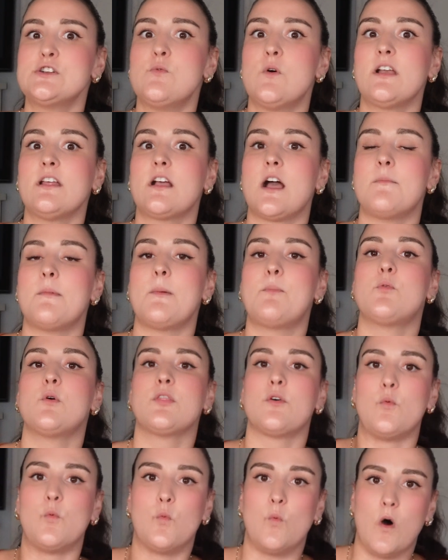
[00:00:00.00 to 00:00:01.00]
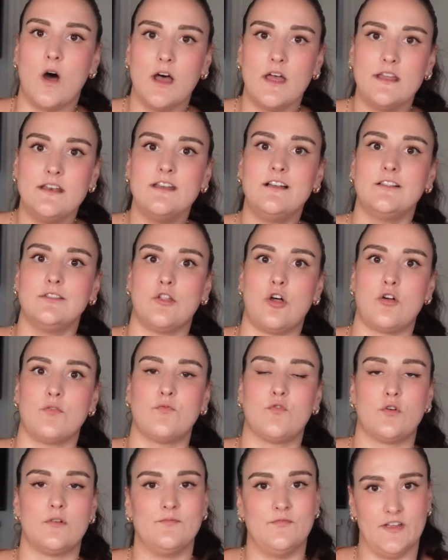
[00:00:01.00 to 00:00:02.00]
you want to come up with one long
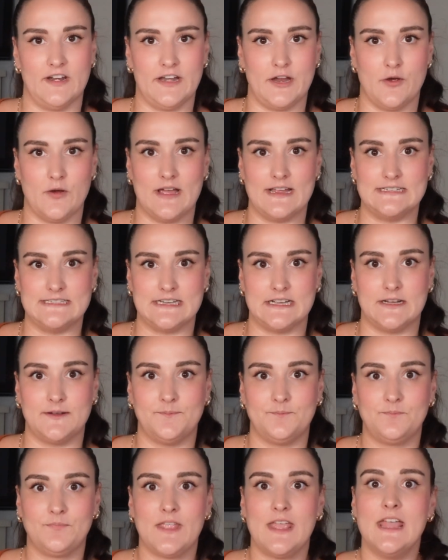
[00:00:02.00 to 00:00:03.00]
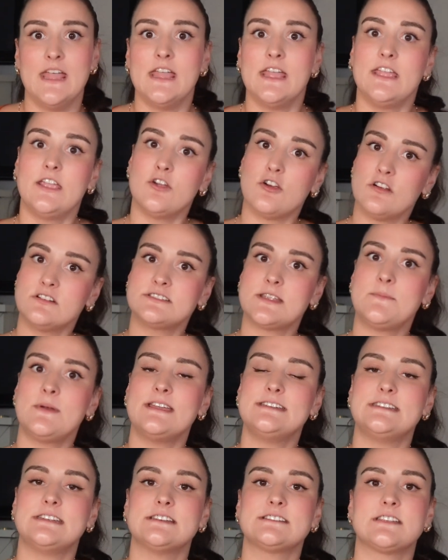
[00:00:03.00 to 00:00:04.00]
form video idea. Here are some
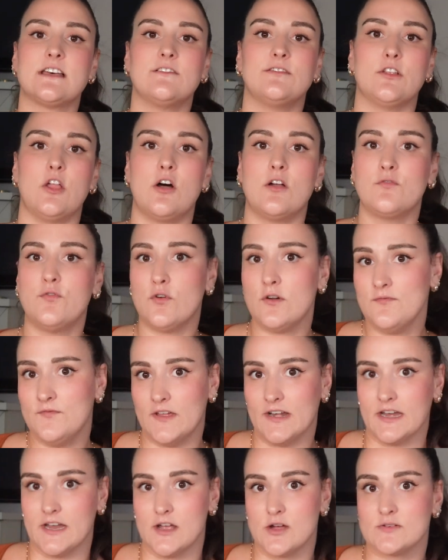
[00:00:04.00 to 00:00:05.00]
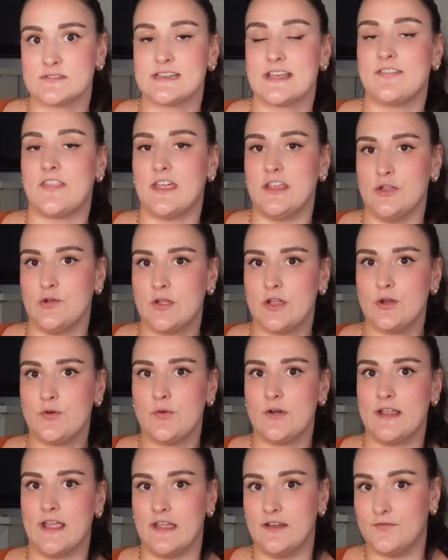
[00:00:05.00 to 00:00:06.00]
ideas of long form videos that you can
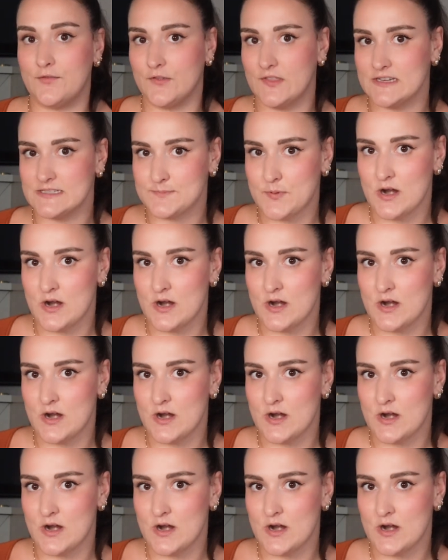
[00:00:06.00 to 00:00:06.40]
create for this